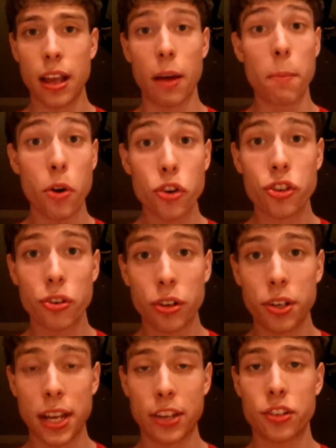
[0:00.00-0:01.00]
emotional
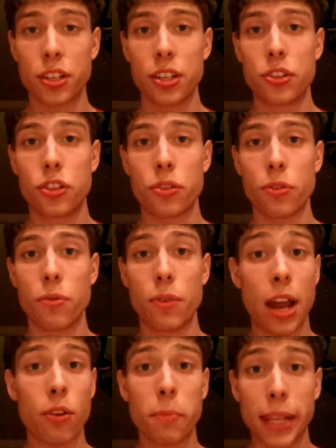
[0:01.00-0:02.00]
connection, to
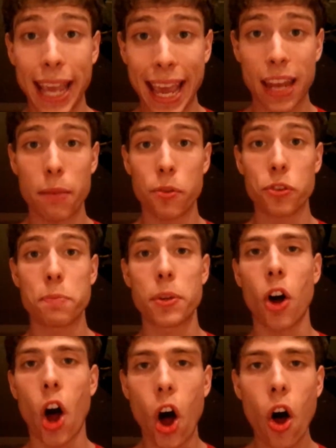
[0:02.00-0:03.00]
not only animals
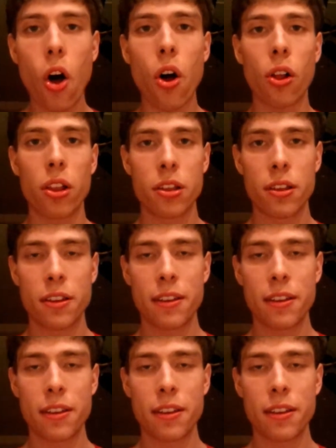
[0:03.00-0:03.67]
but all